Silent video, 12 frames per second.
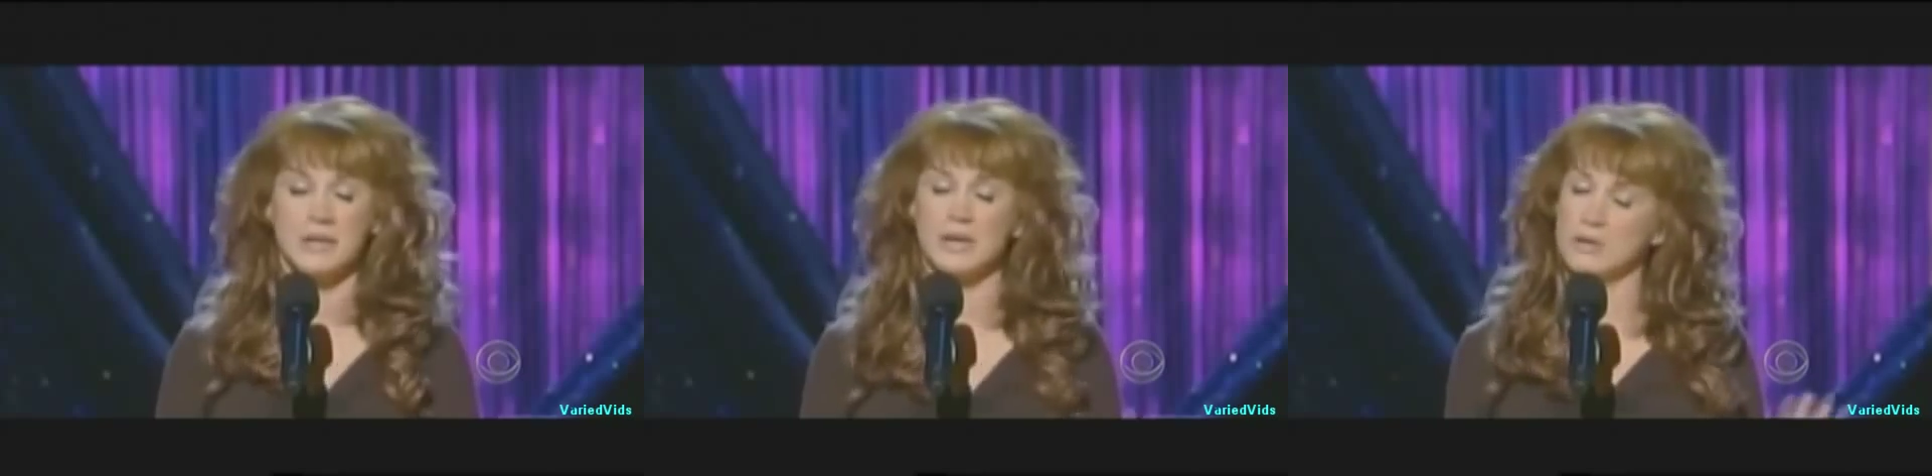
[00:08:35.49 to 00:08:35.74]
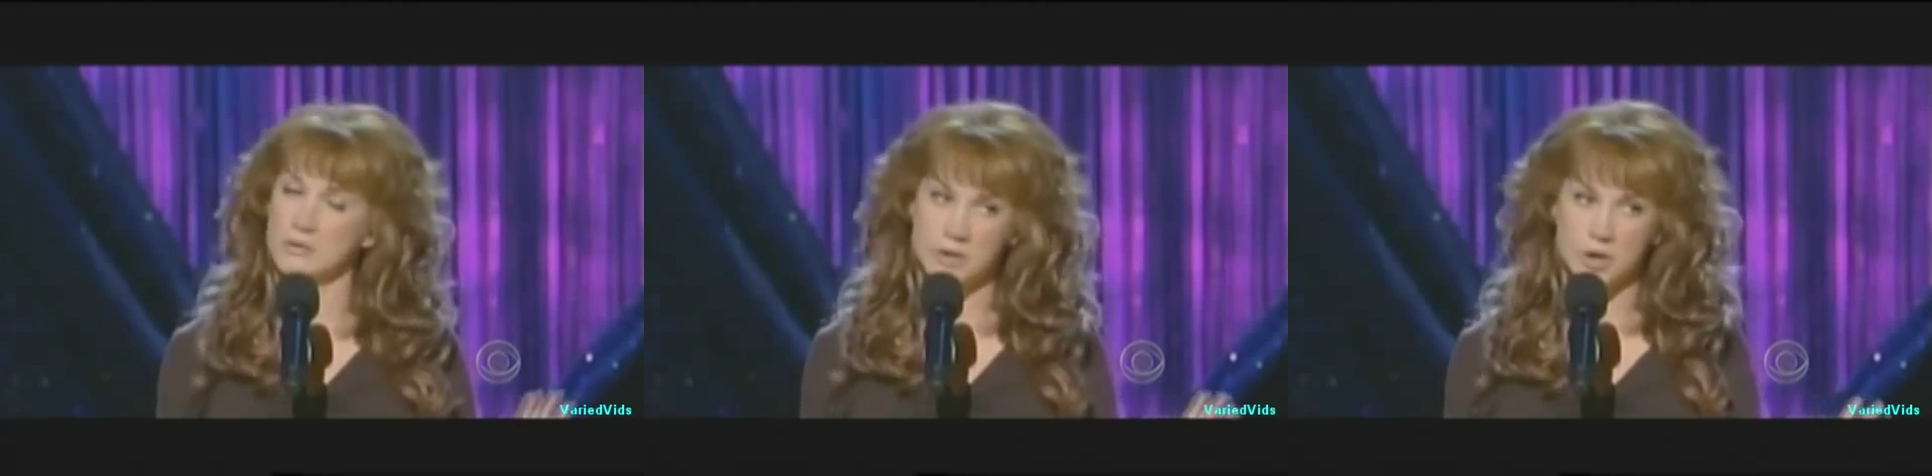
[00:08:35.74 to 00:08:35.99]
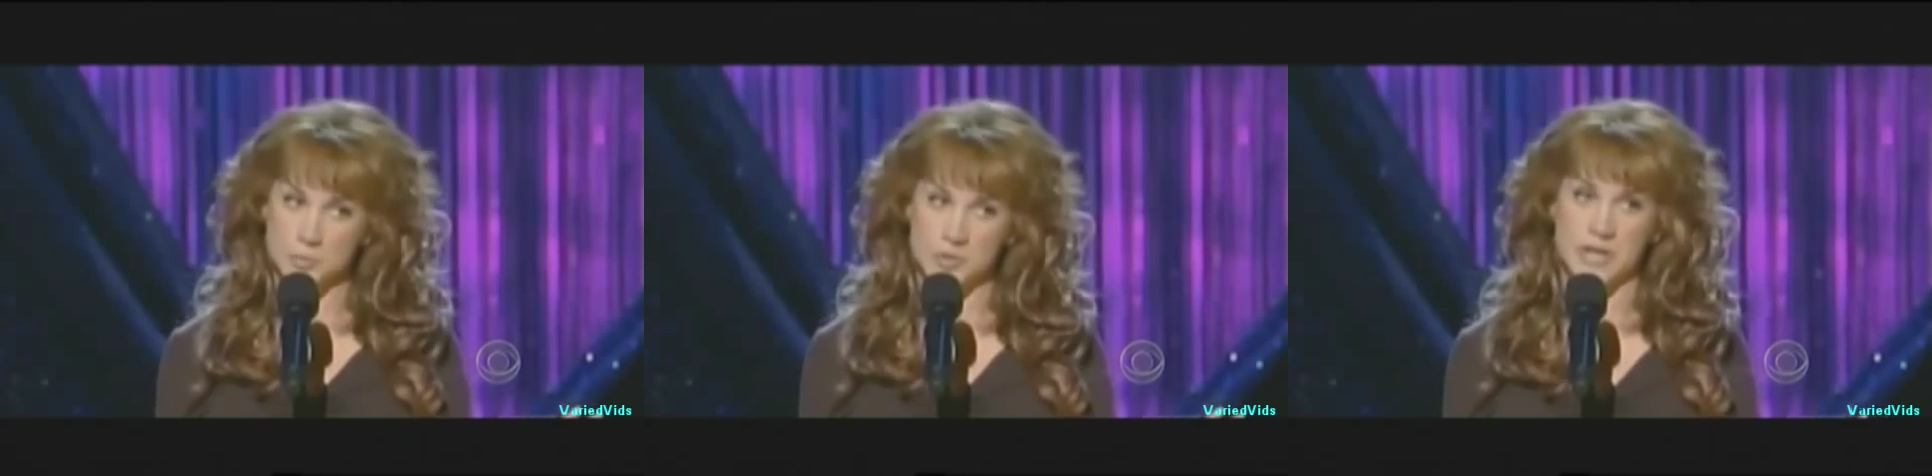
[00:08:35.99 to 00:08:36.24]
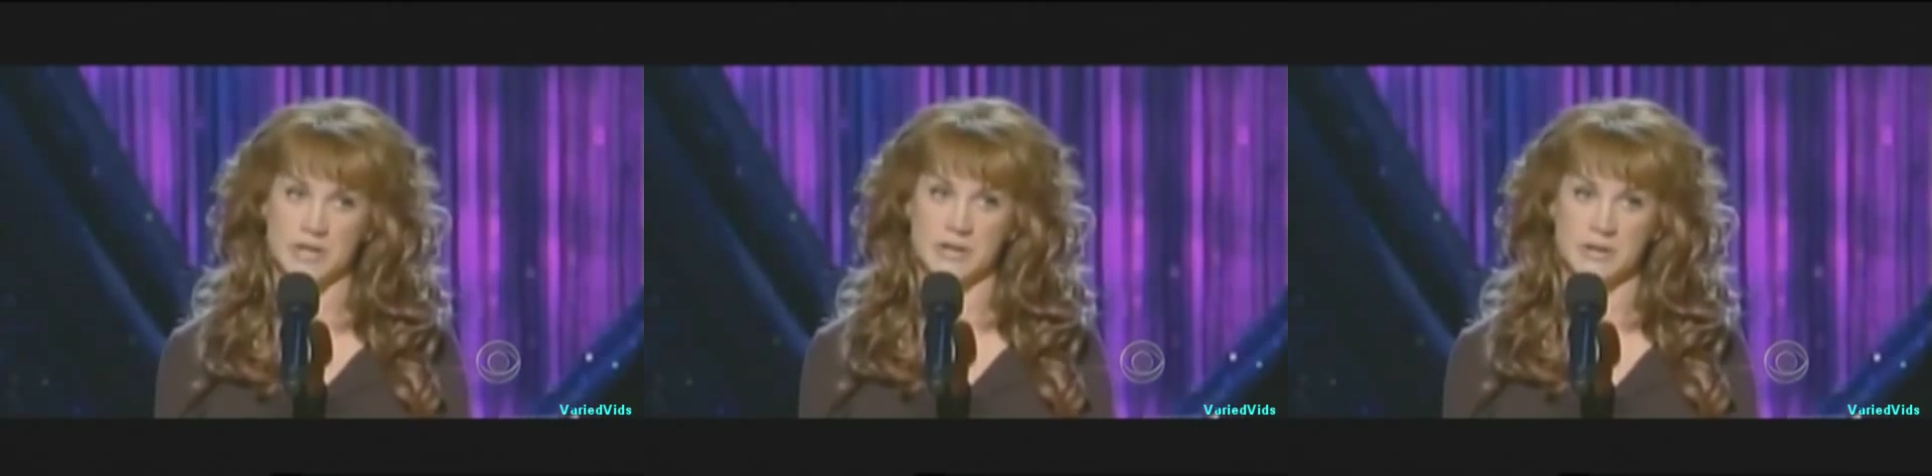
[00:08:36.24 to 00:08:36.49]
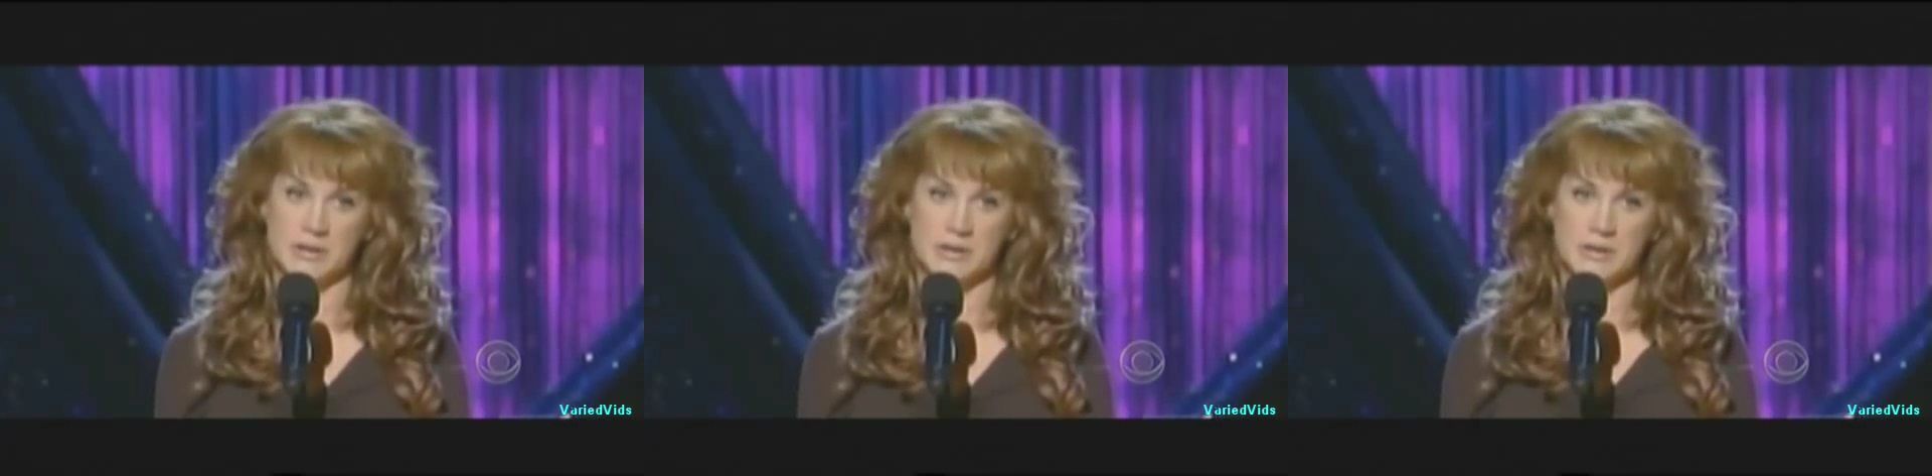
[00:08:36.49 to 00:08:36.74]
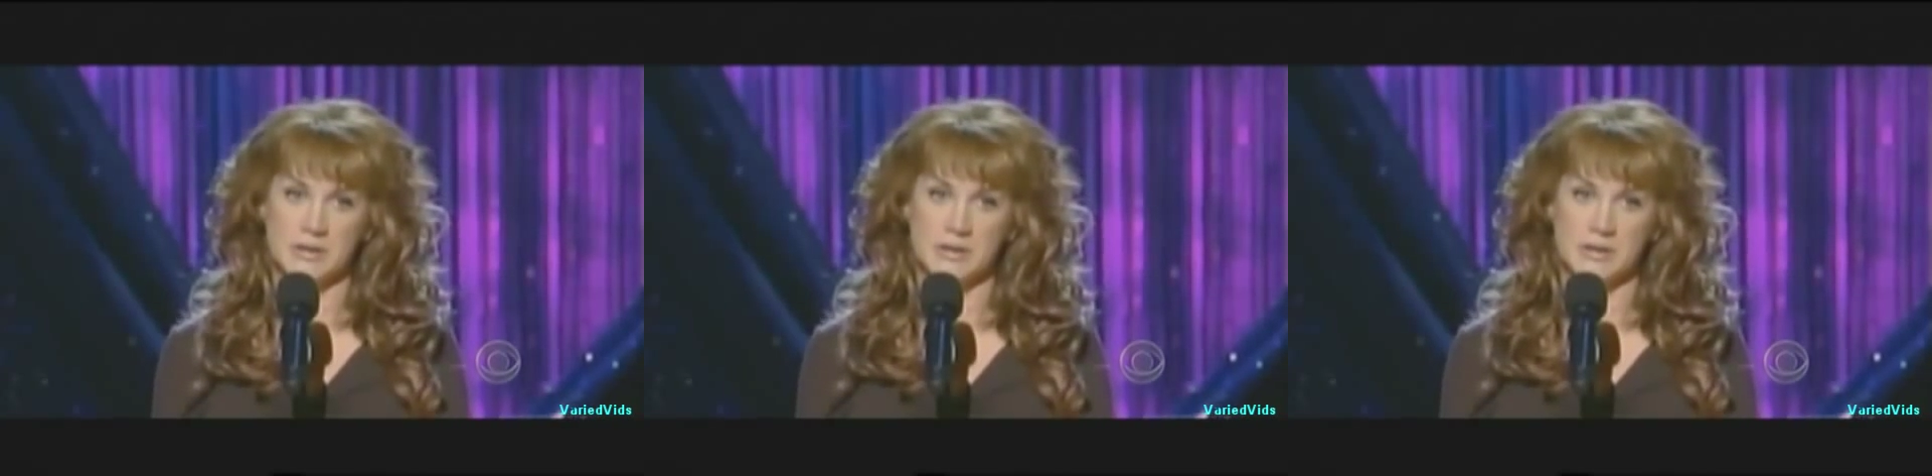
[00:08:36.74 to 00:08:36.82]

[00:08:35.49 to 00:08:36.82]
no, Oprah.